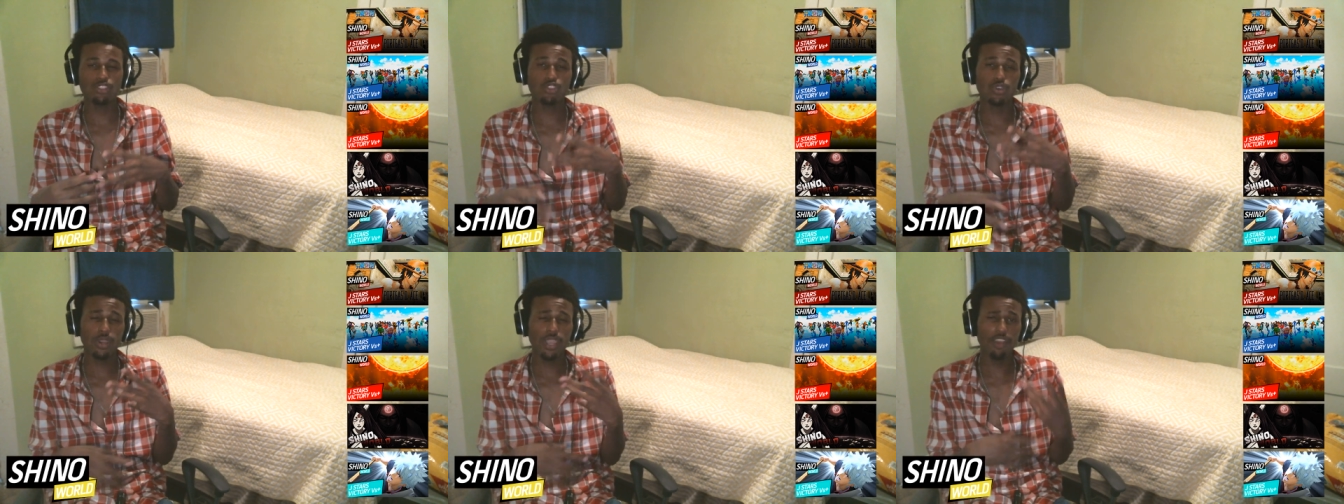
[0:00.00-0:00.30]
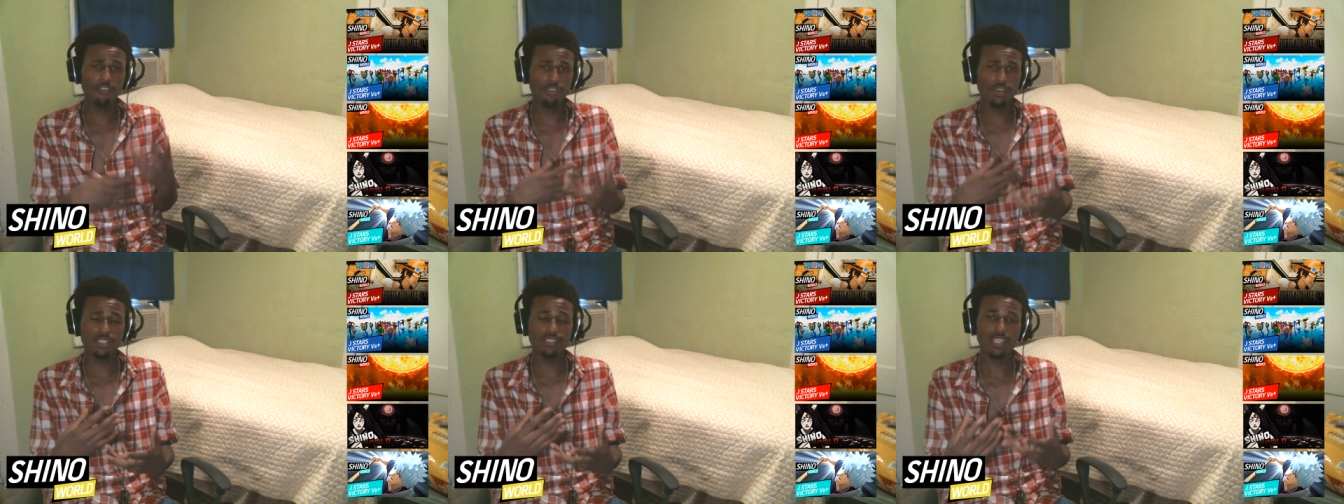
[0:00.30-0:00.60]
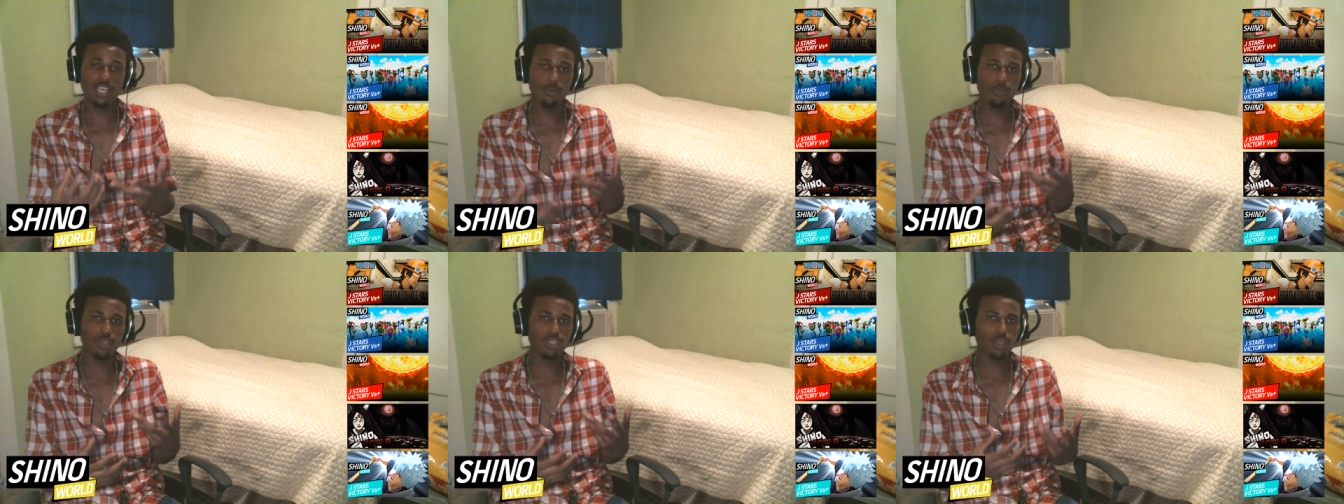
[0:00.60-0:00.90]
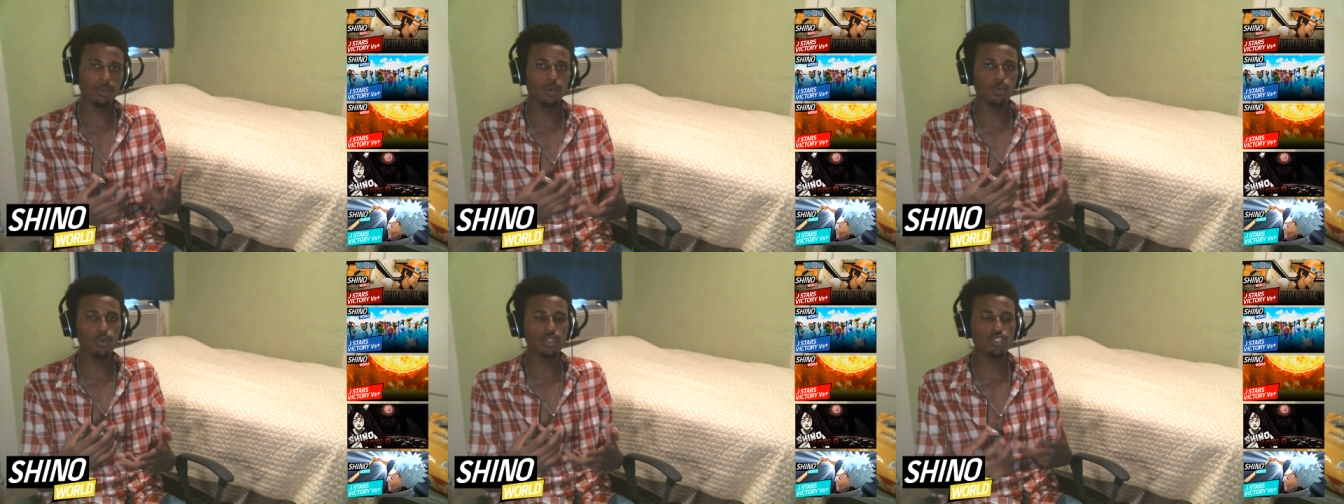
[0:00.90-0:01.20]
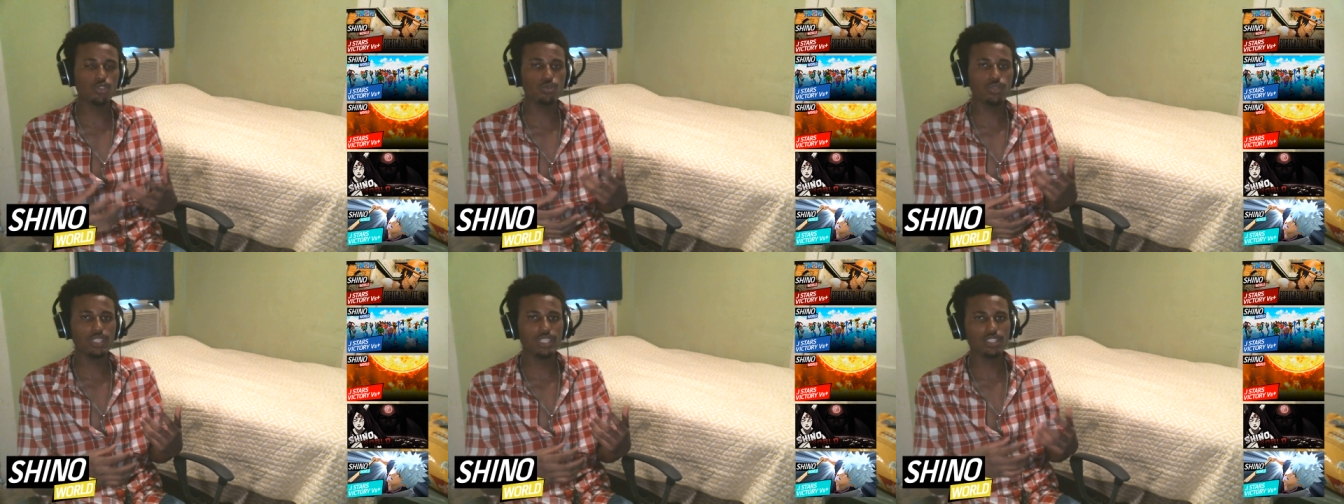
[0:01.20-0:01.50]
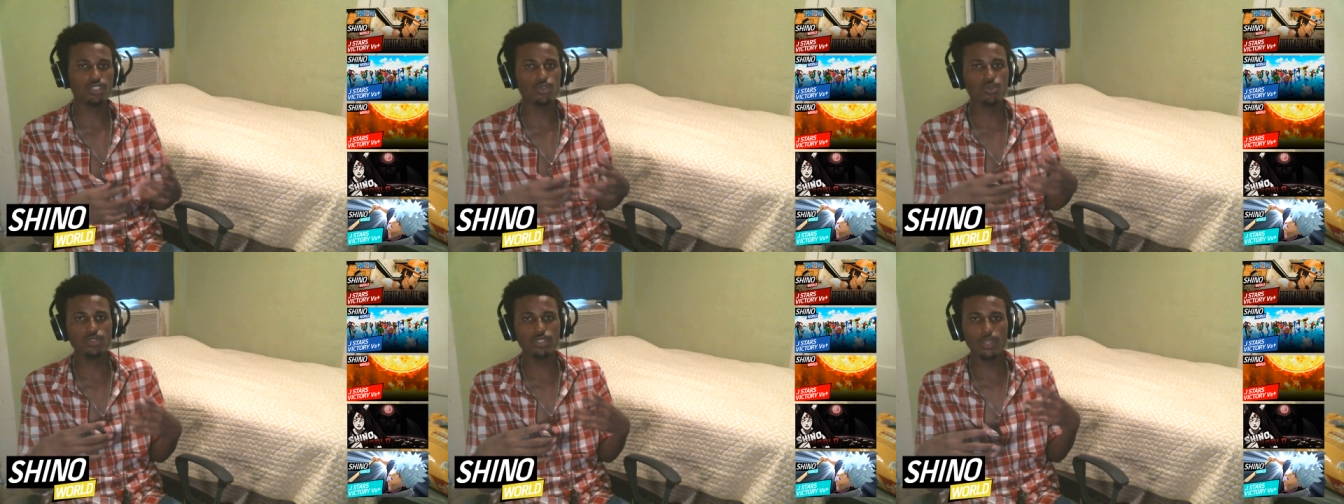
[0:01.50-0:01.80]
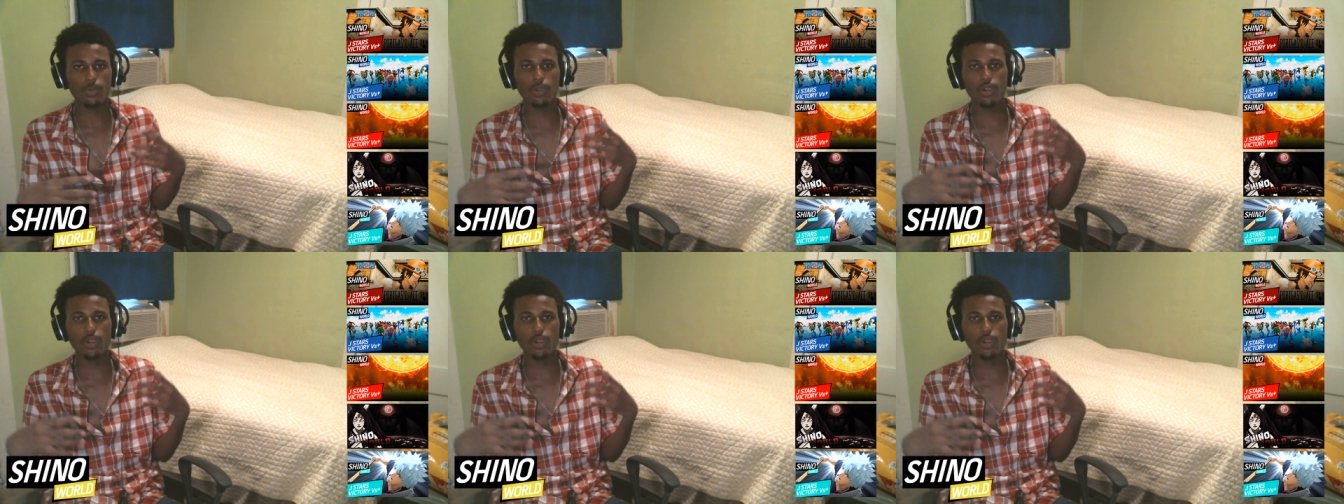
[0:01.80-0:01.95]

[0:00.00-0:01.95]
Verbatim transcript: So every time we come in with a Tune In Tuesday,